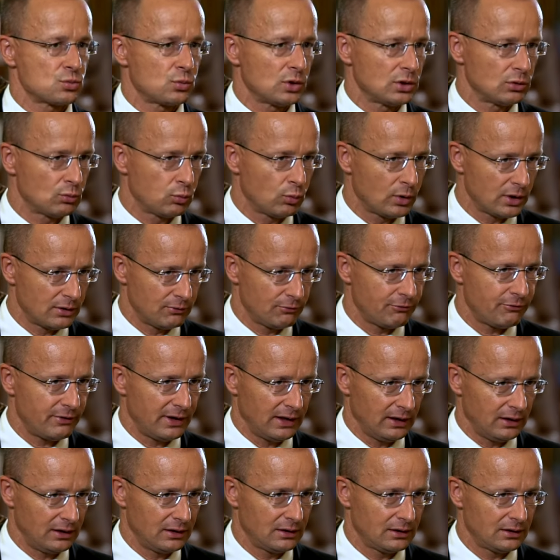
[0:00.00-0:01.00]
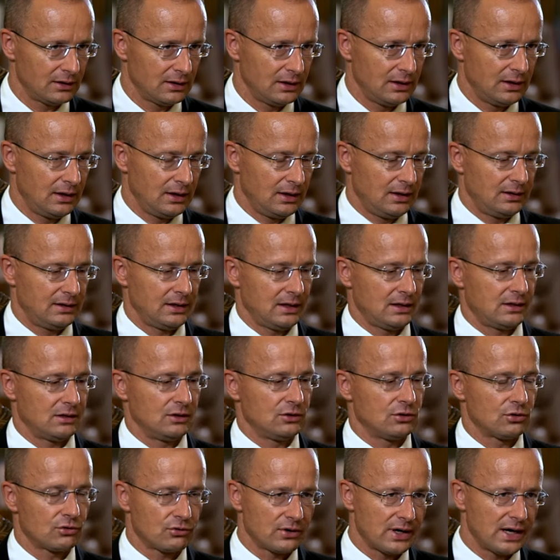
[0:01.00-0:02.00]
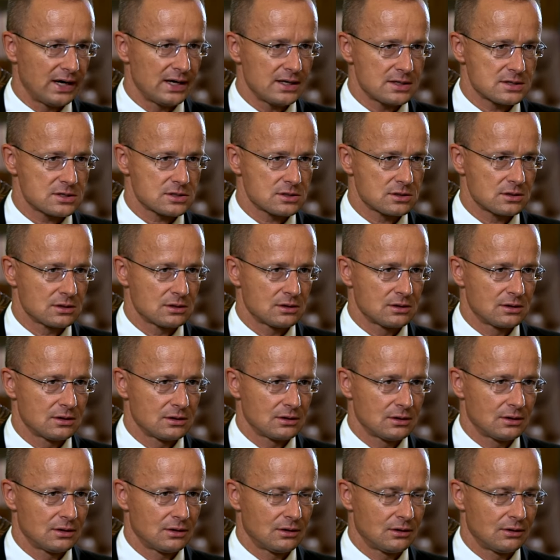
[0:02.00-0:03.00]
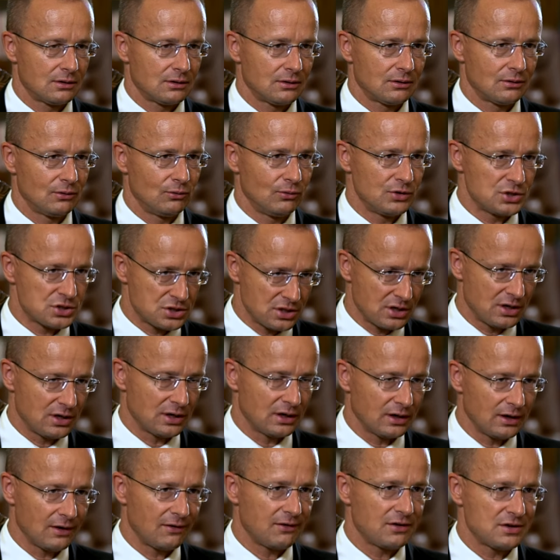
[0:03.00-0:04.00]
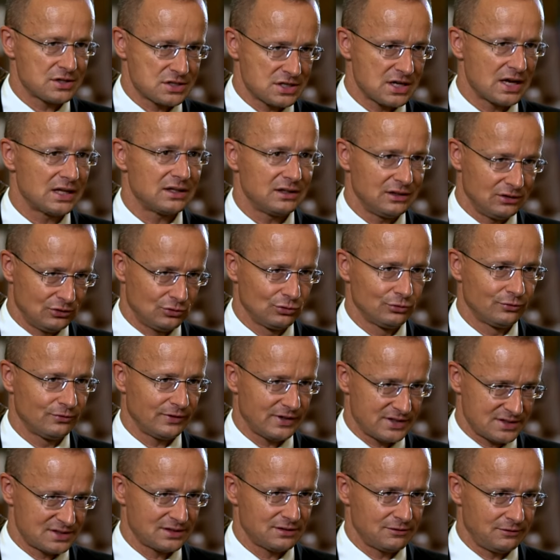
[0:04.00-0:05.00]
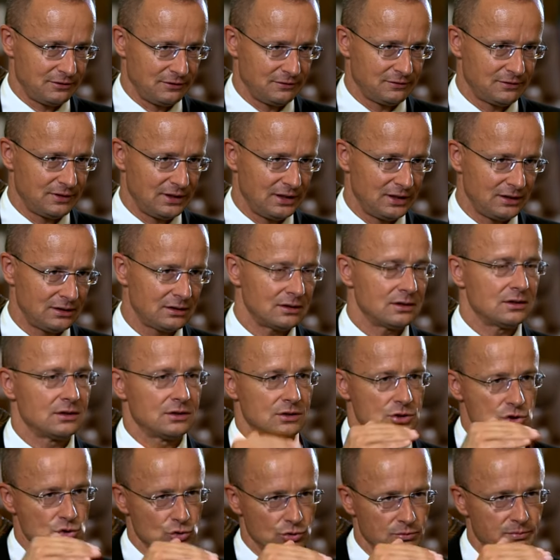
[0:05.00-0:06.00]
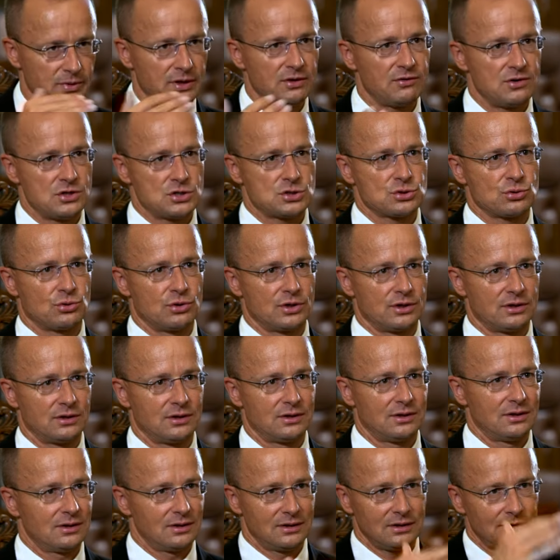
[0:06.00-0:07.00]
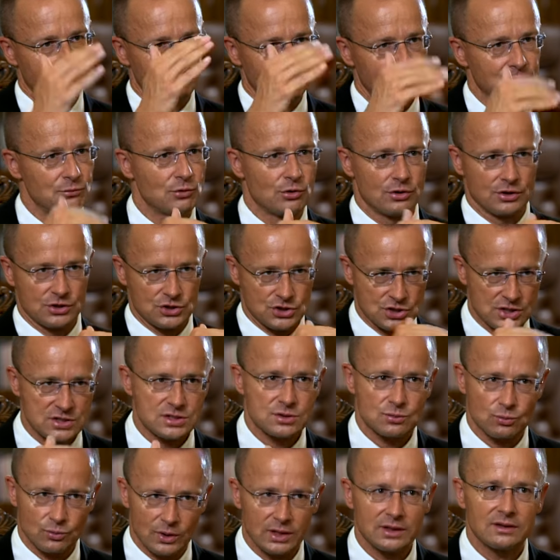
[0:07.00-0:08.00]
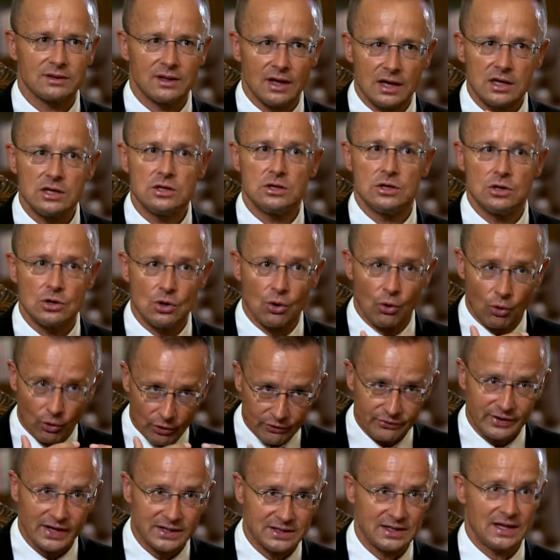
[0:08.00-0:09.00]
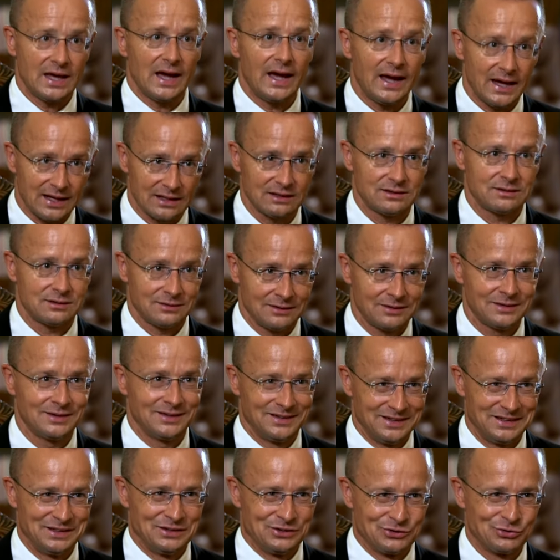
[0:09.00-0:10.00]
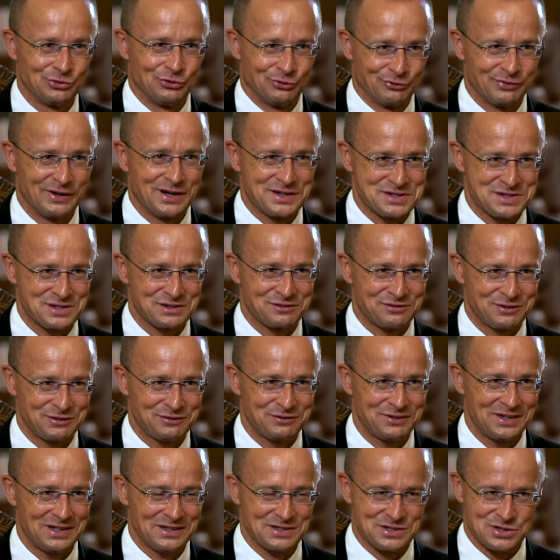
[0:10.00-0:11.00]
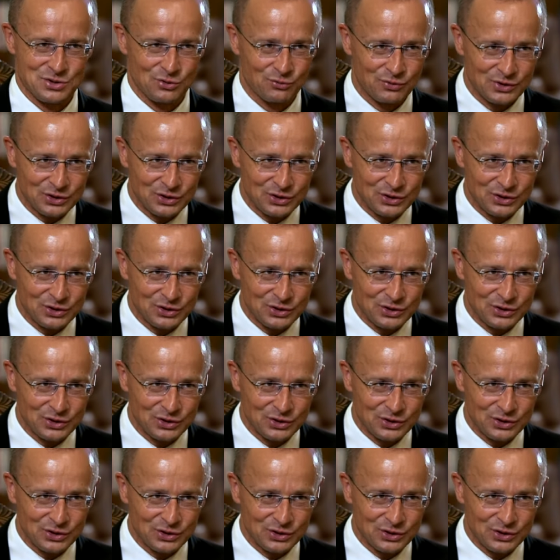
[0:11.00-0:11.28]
want one thing, that the rights which the Hungarians had in 2015 should be restored nothing more, just what they already had in 2015. So we